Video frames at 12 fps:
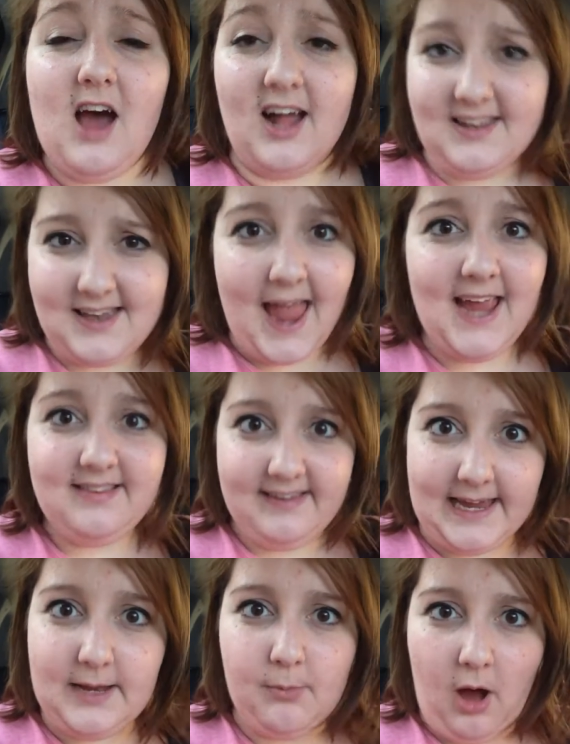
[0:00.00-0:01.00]
I did
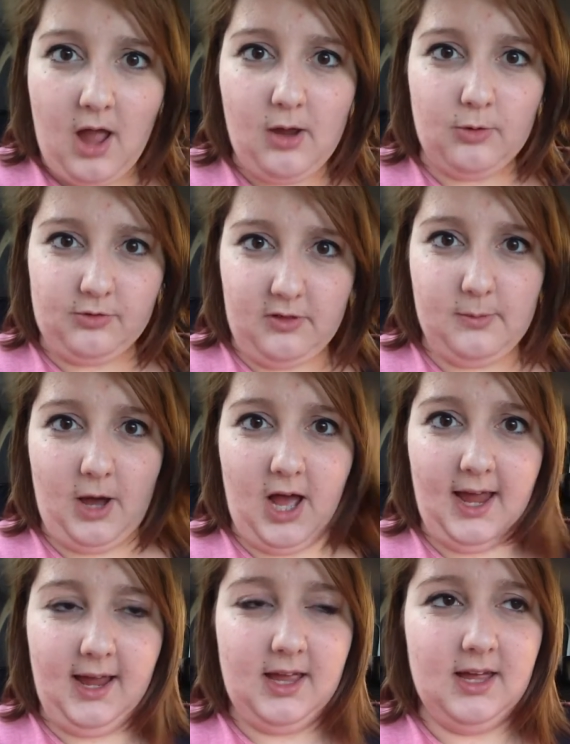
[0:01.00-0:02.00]
18 miles on the
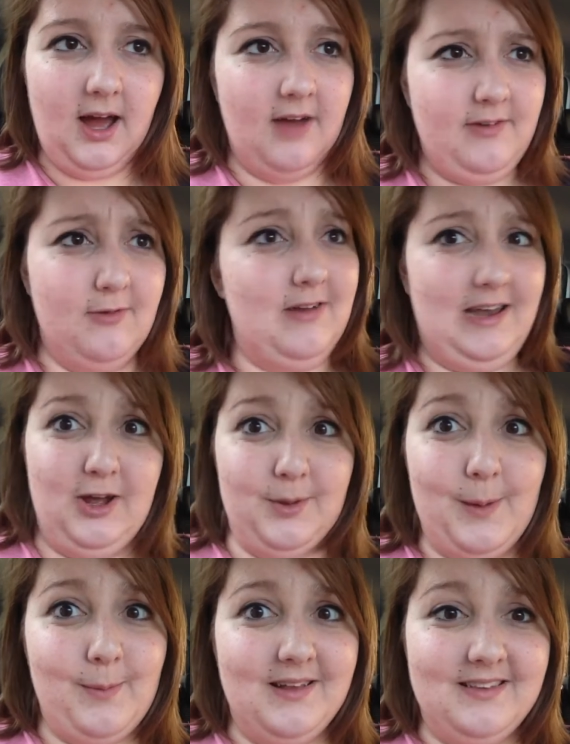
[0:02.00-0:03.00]
bike. I feel really good
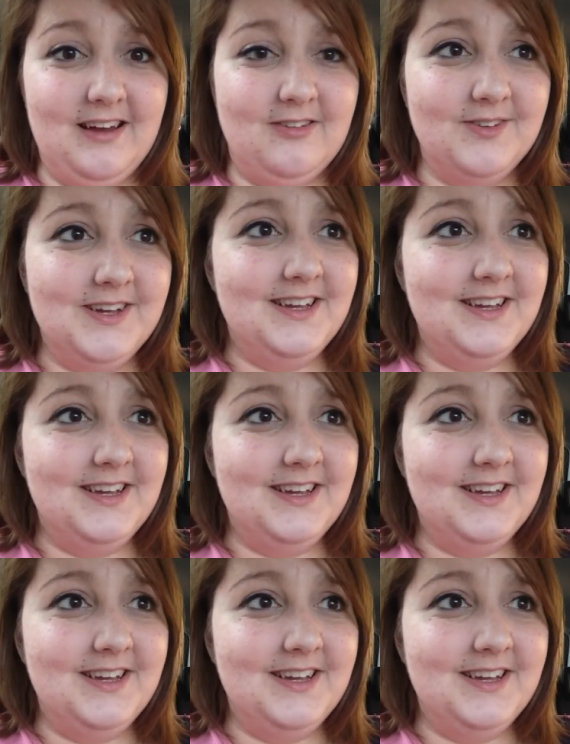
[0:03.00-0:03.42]
about myself.